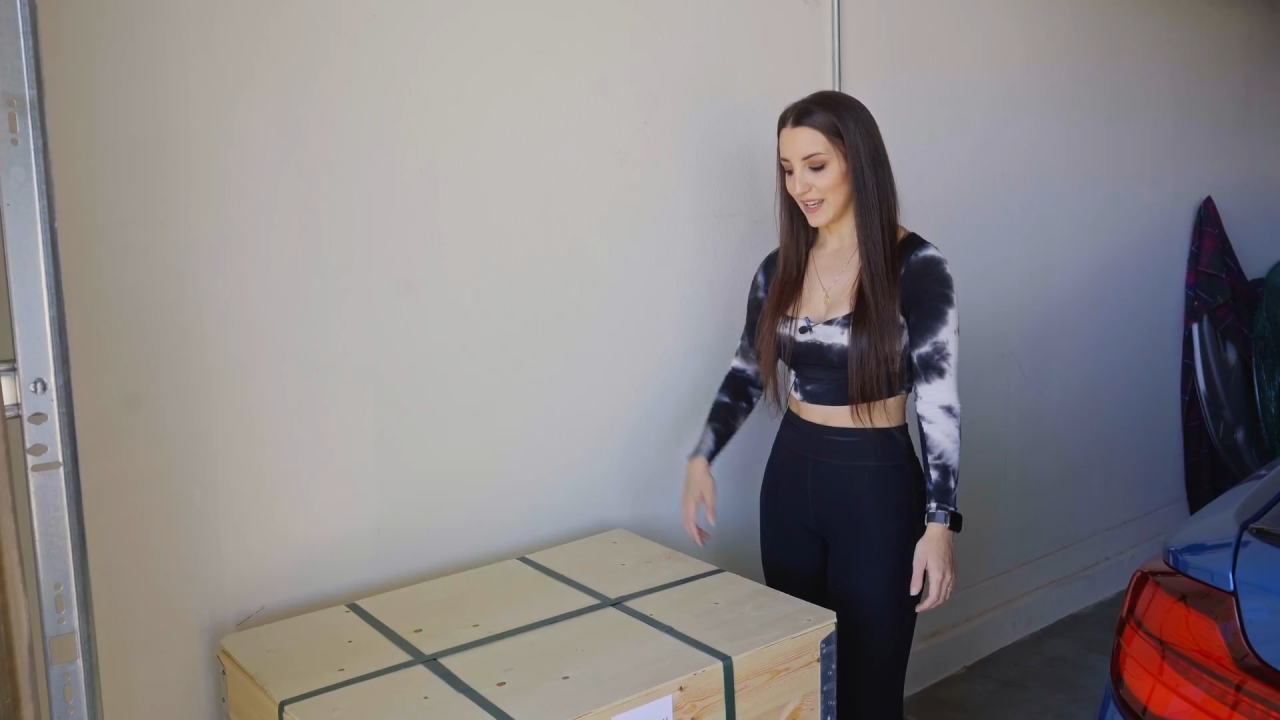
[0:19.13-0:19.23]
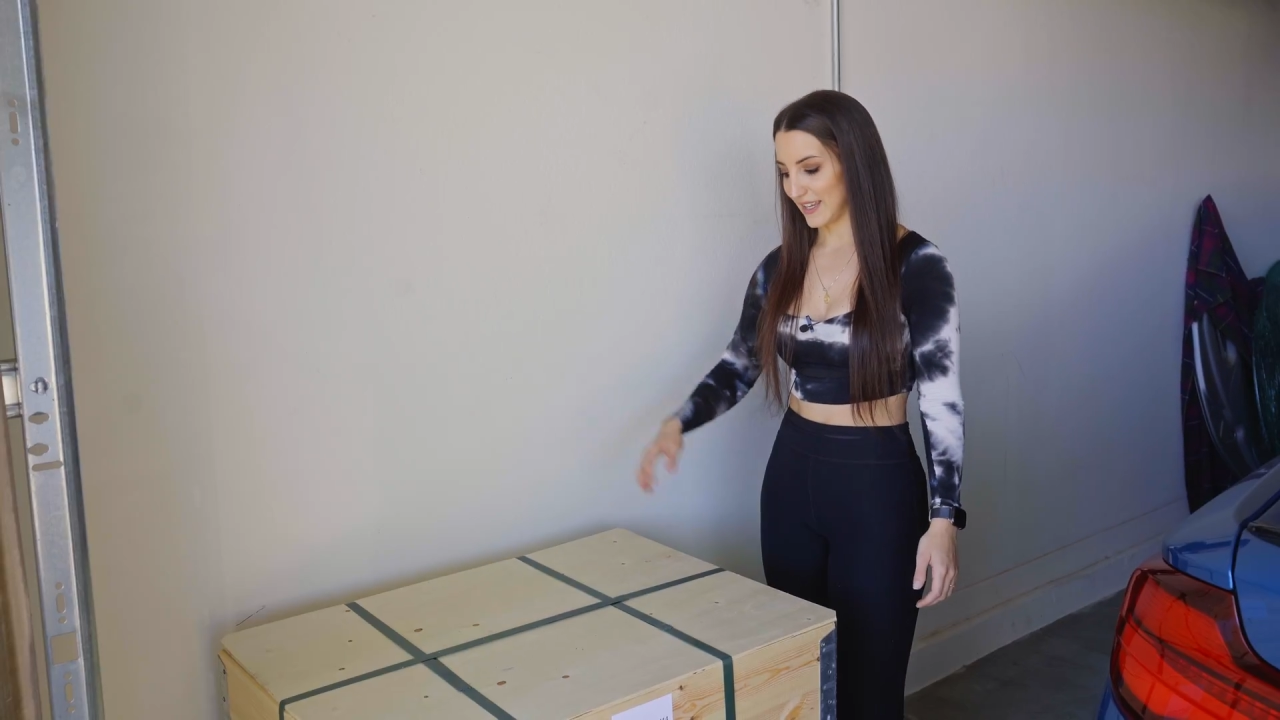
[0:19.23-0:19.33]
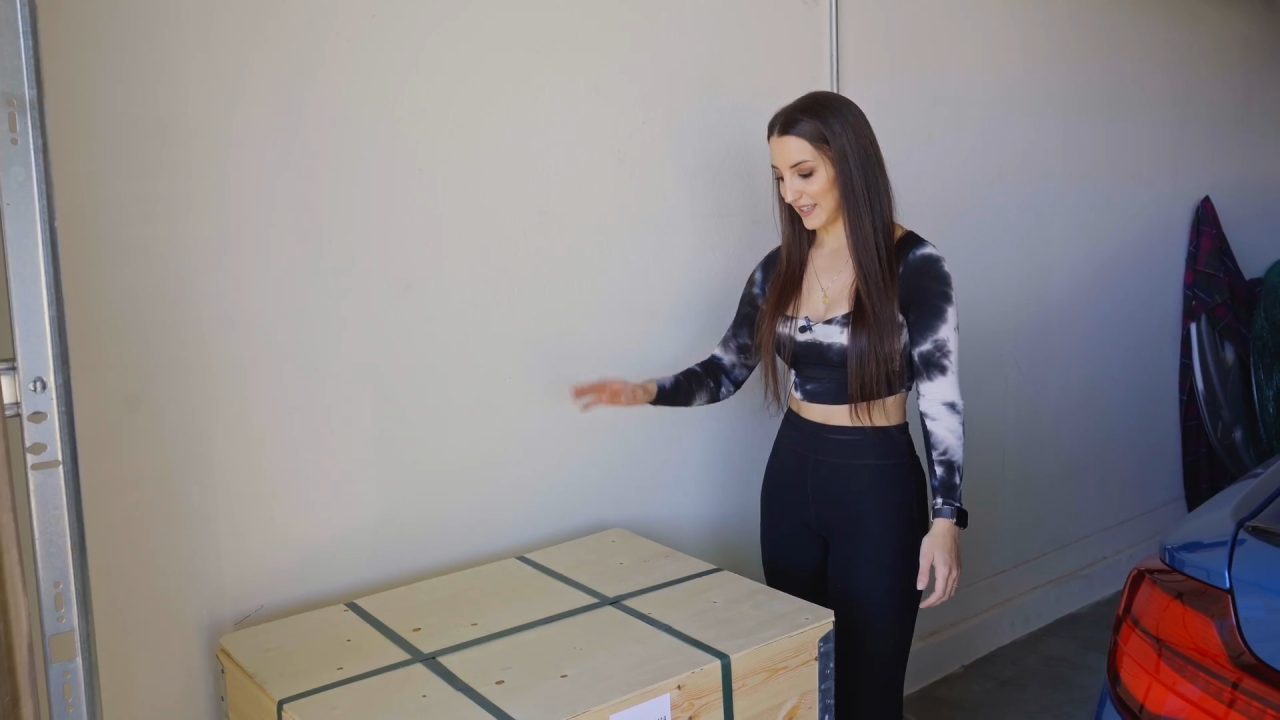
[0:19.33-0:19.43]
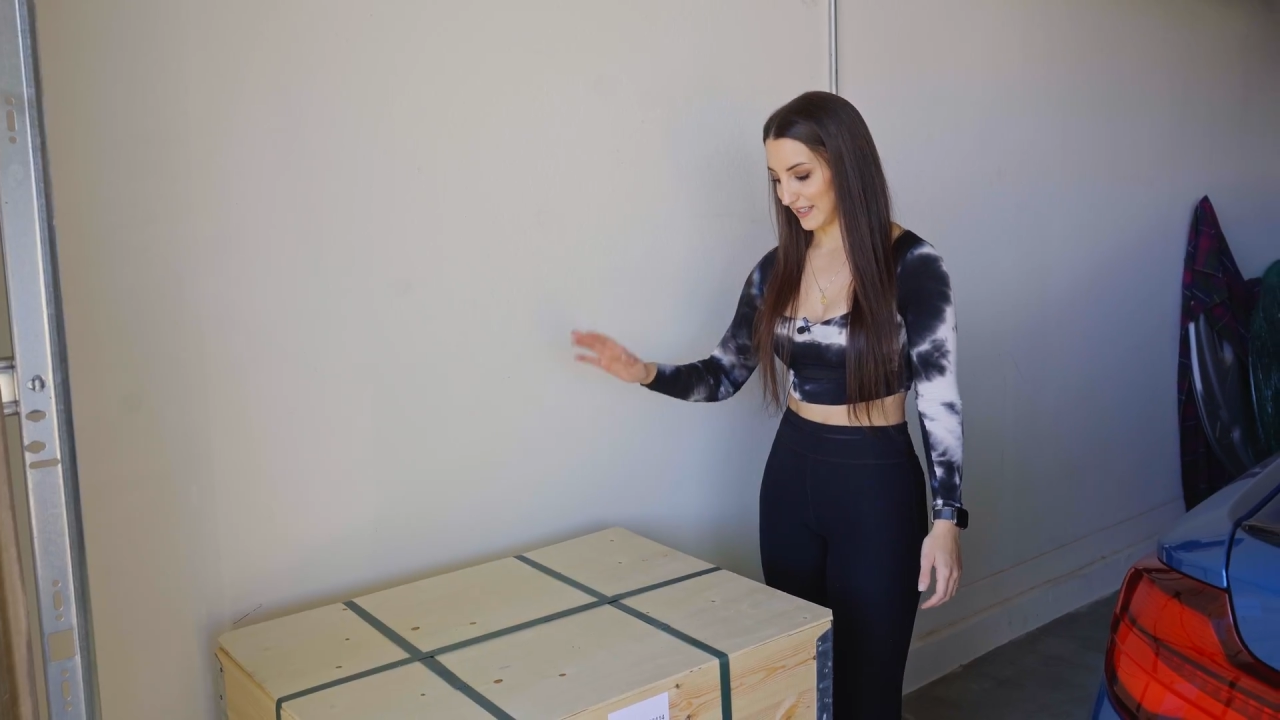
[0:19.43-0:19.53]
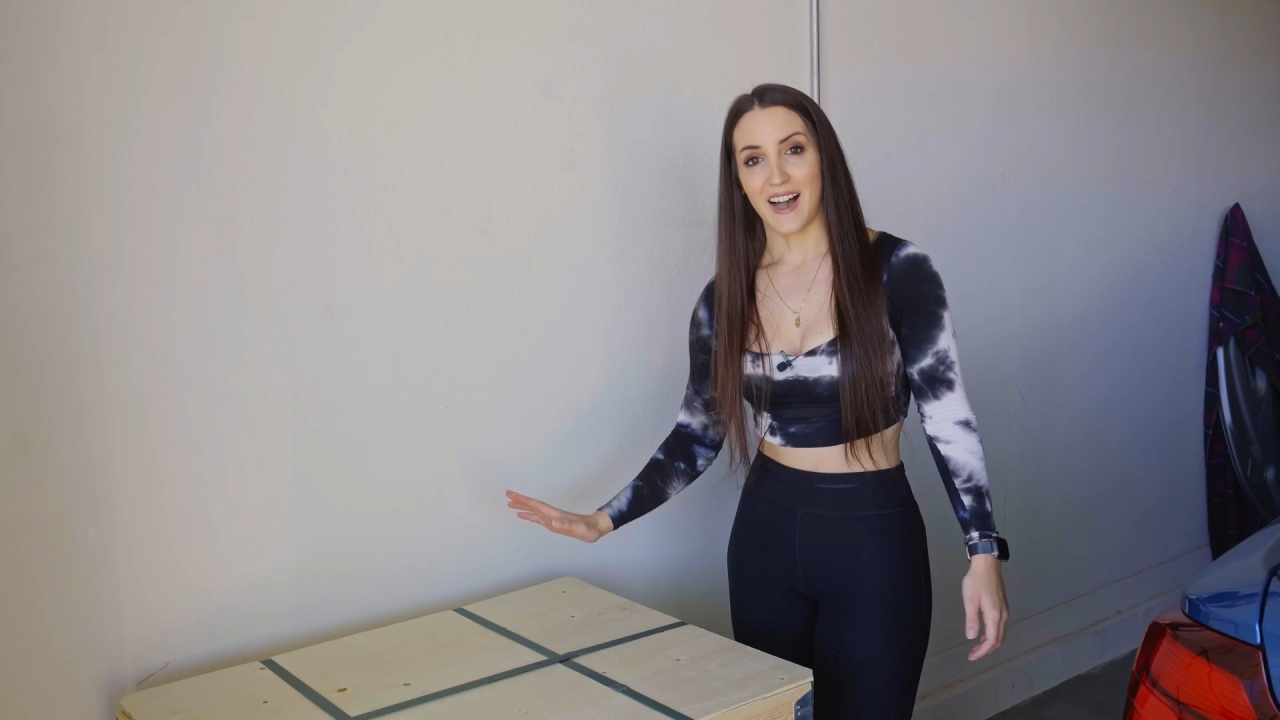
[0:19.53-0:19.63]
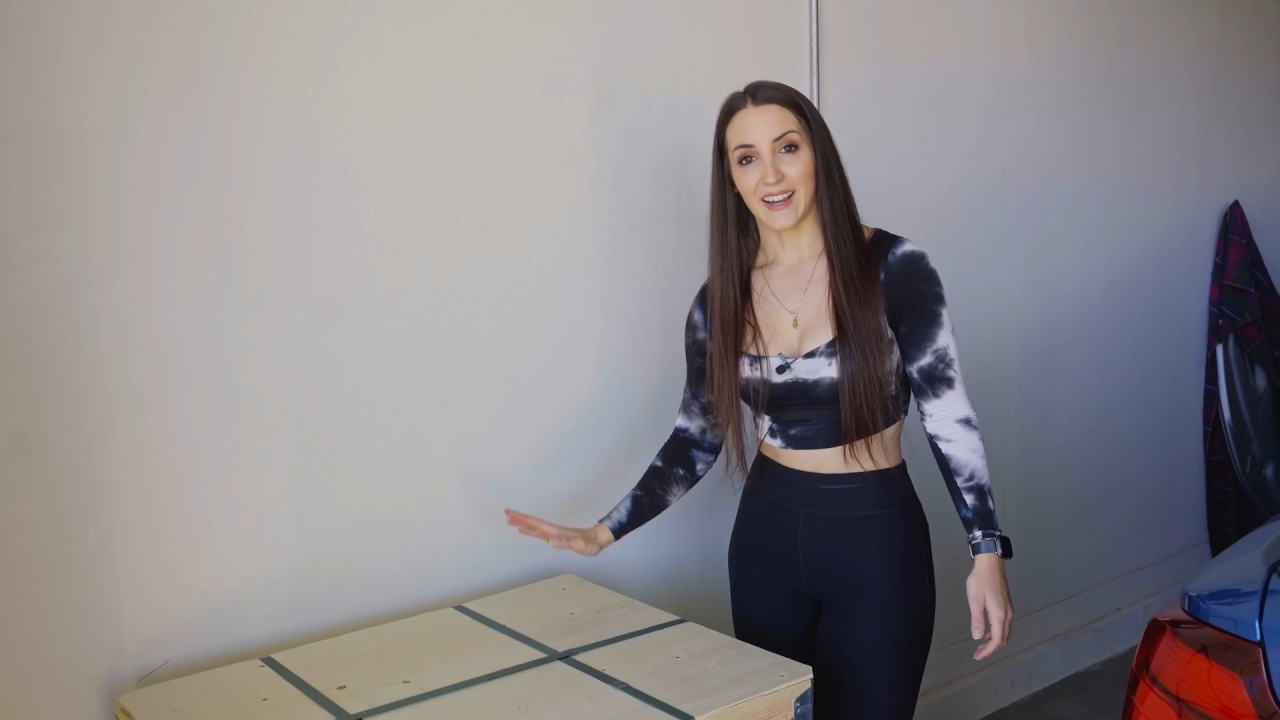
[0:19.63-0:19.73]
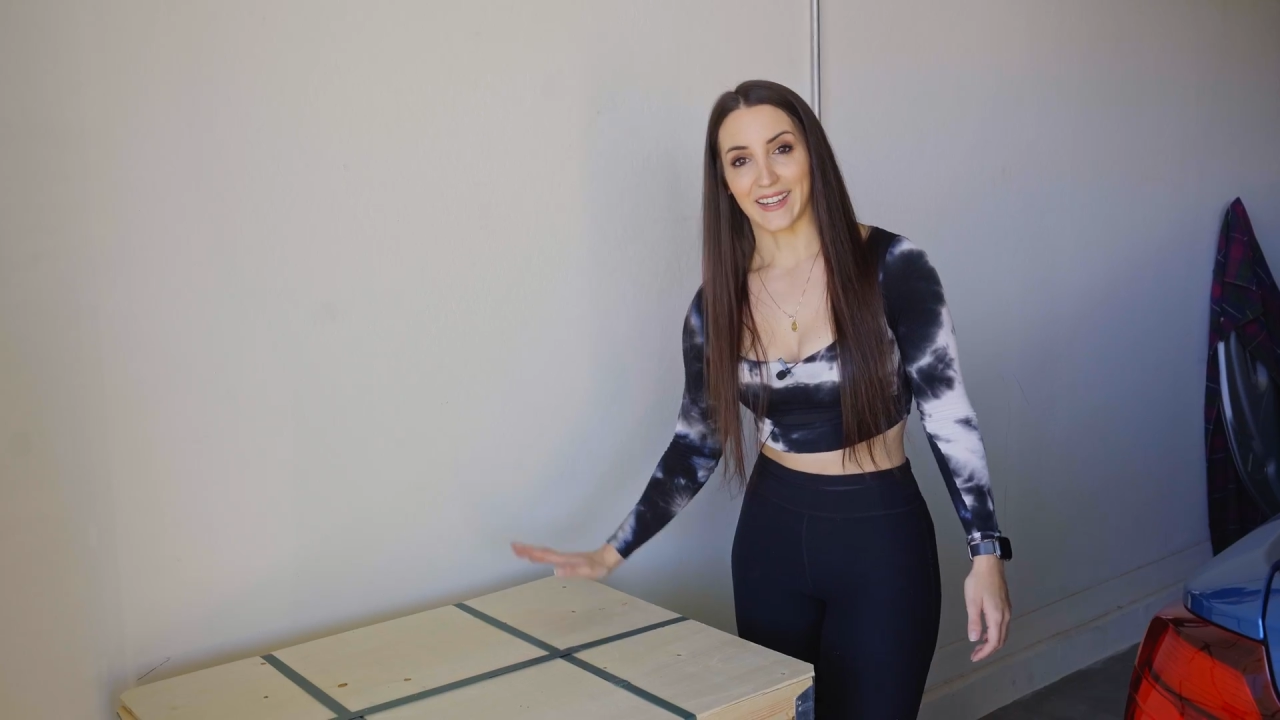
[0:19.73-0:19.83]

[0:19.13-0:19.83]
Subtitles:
and I